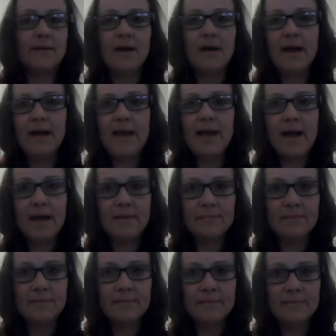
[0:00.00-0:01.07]
I am
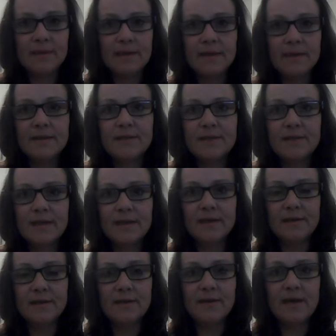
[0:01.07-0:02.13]
a
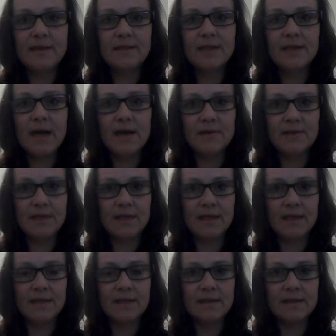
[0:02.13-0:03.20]
singular entirety.
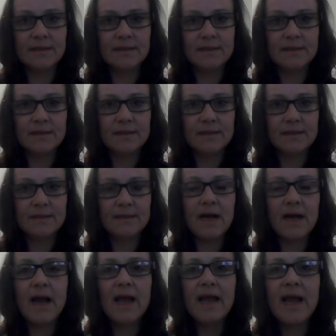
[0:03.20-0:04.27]

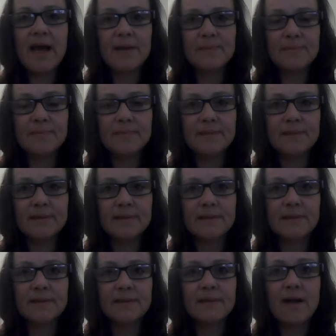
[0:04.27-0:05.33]
I am
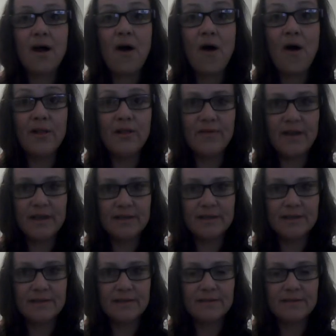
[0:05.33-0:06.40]
all of
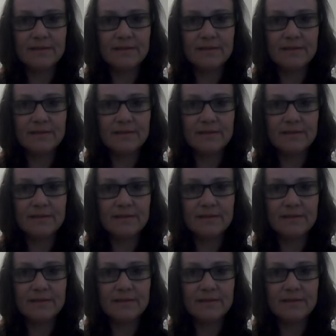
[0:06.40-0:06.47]
us.